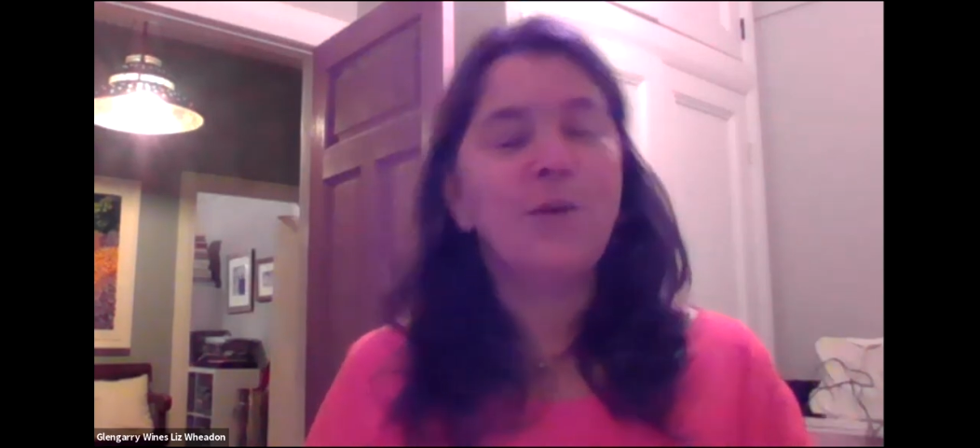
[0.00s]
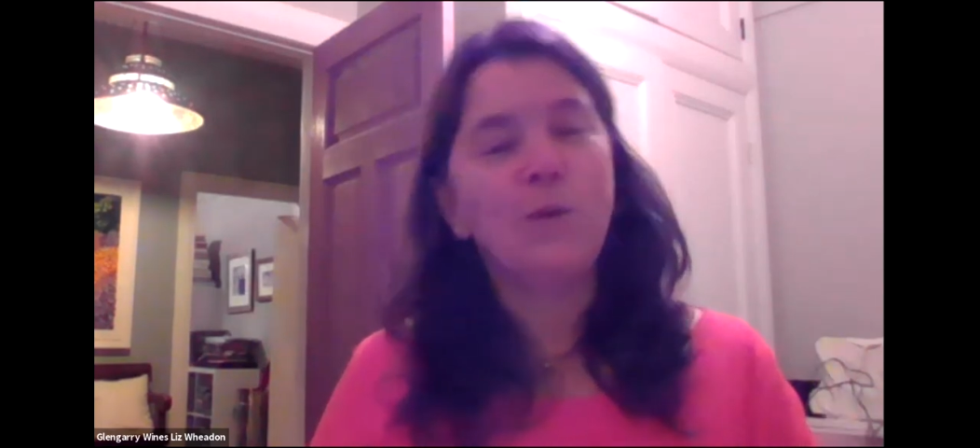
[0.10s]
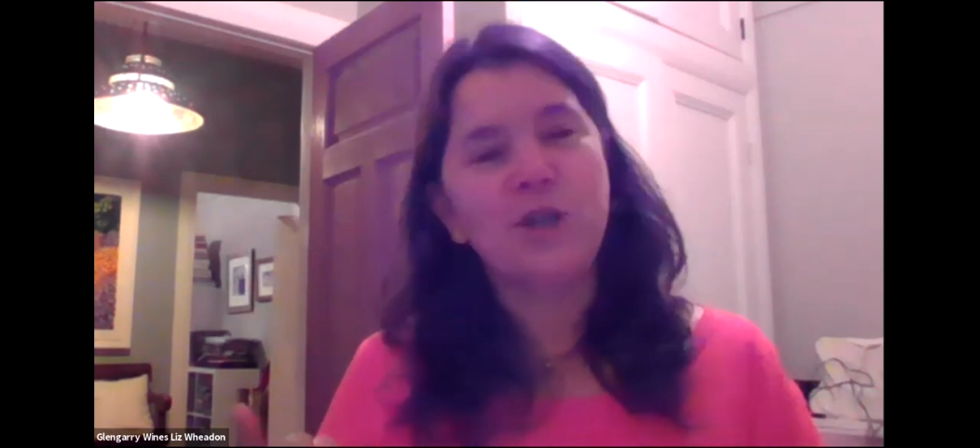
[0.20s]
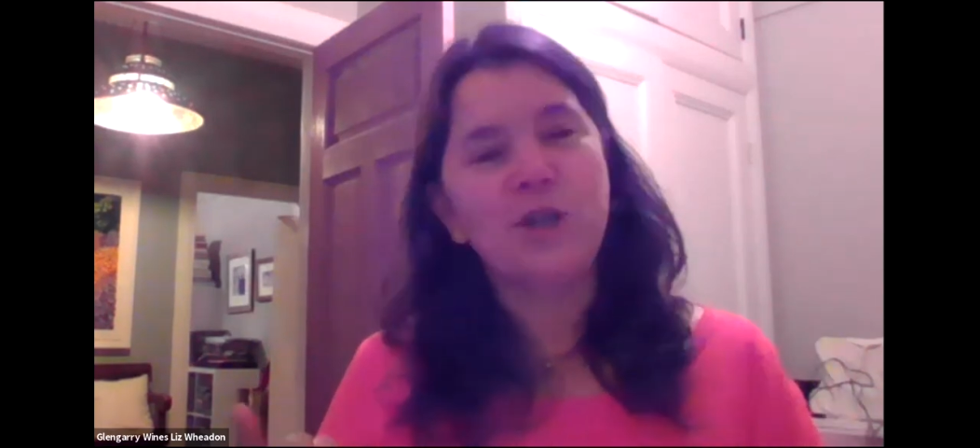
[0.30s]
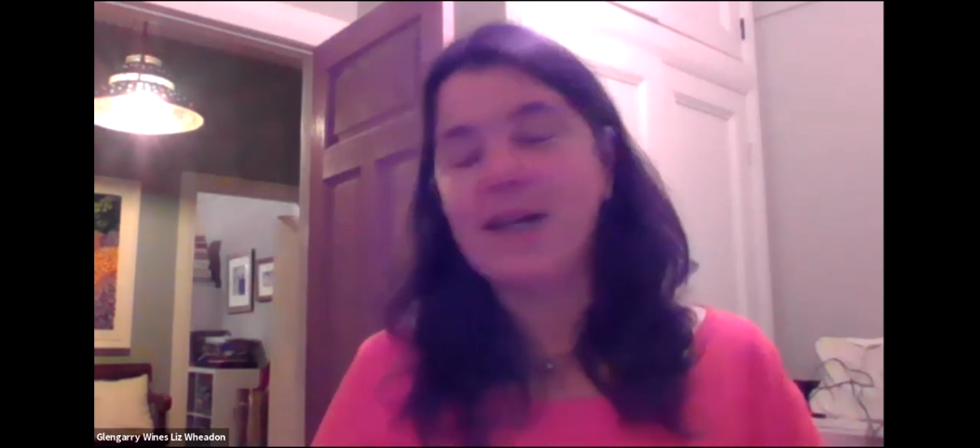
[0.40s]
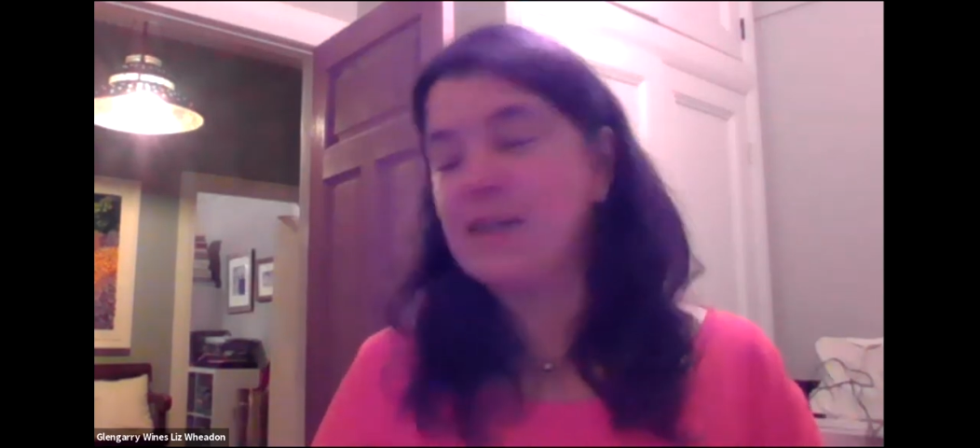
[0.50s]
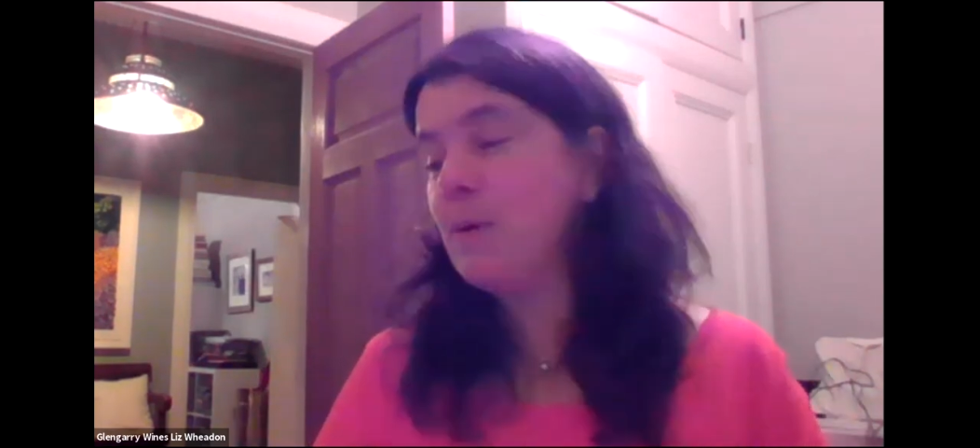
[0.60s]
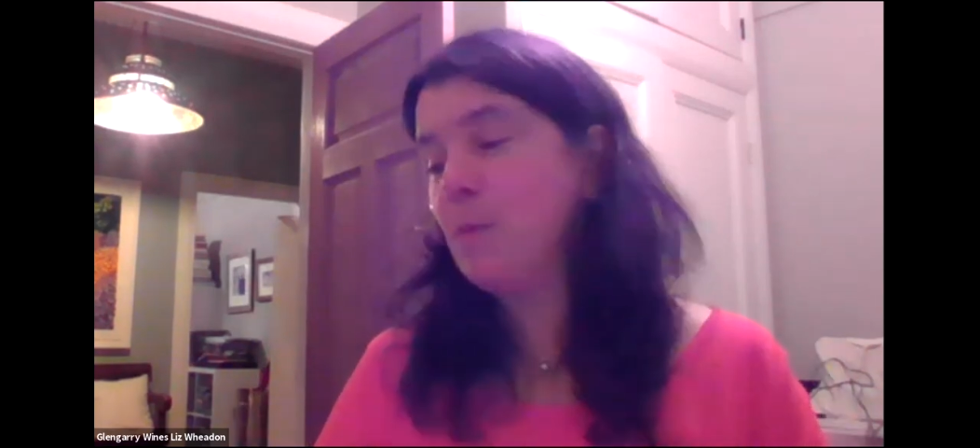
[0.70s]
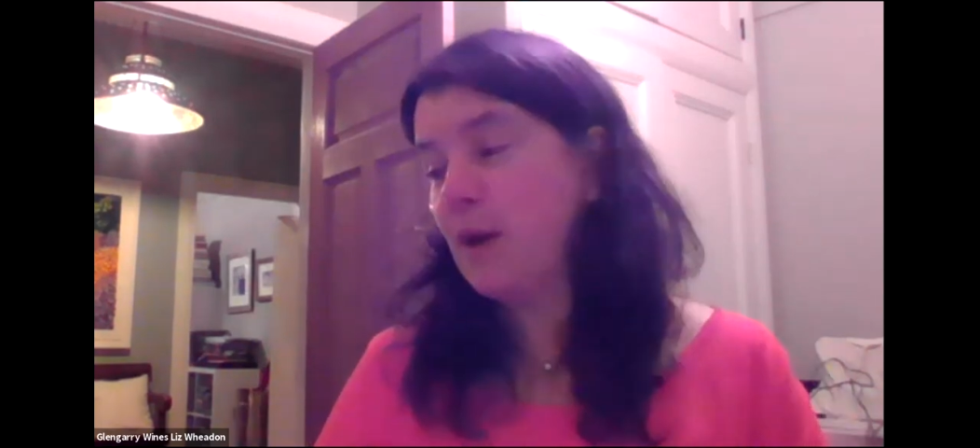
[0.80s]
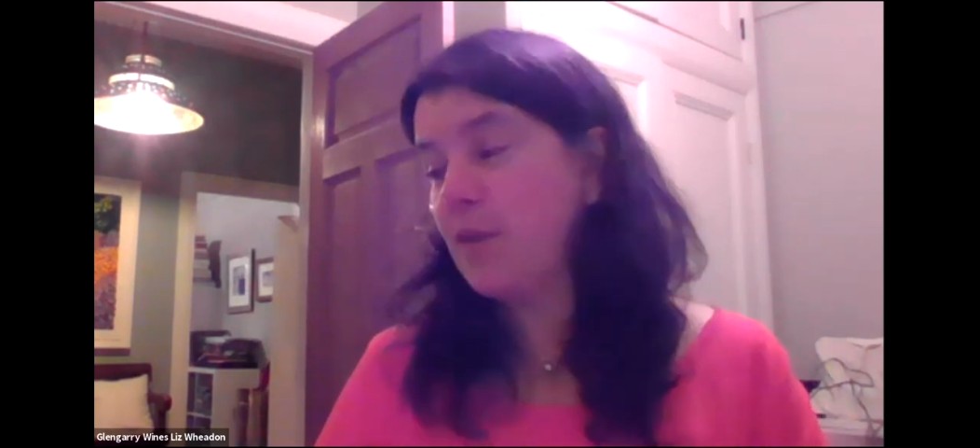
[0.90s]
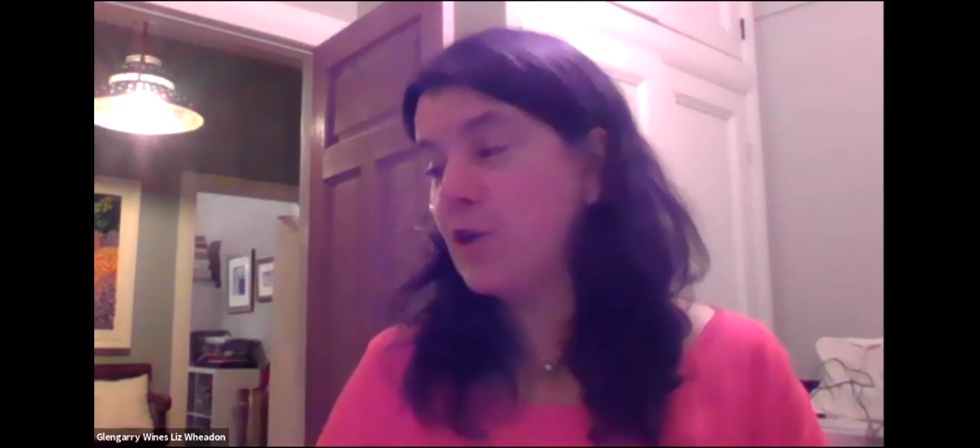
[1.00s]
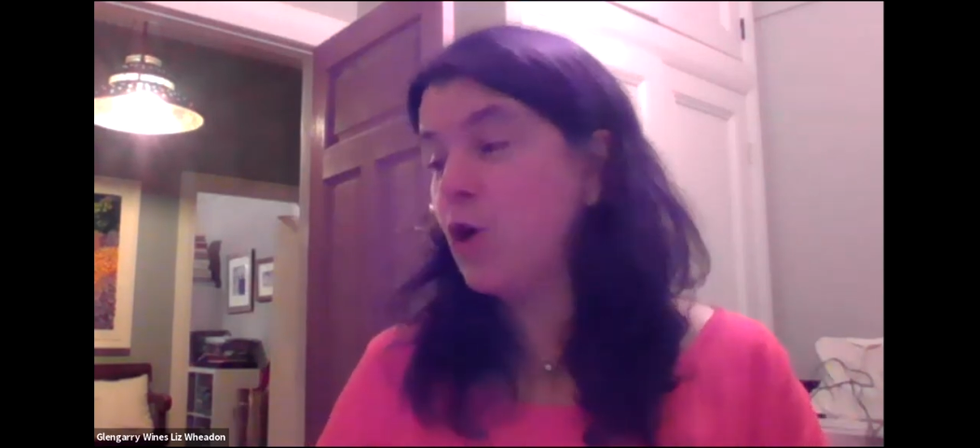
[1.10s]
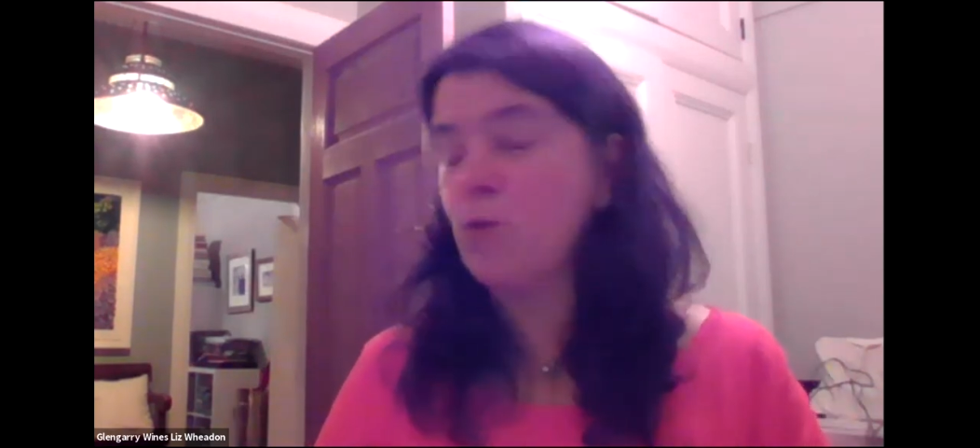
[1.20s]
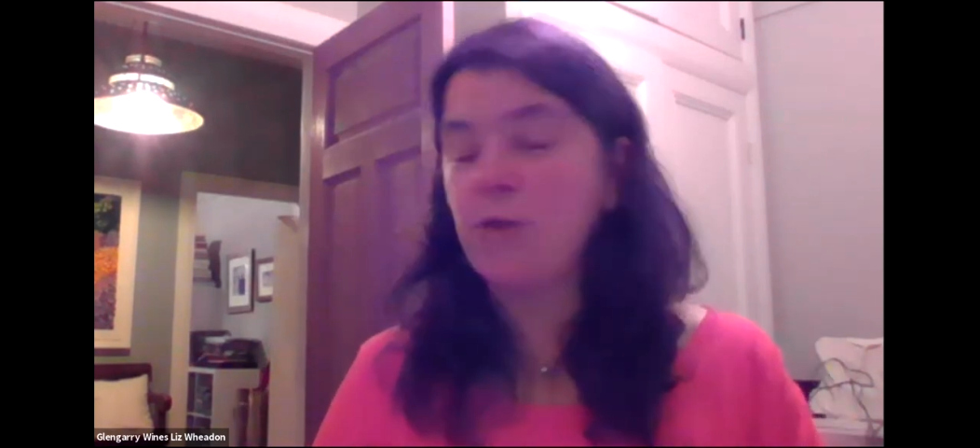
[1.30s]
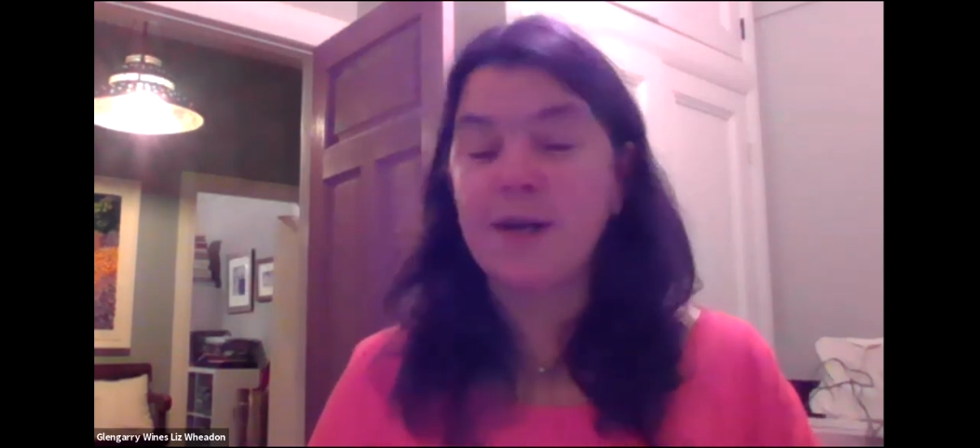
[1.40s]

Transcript: which I think has been one of the cool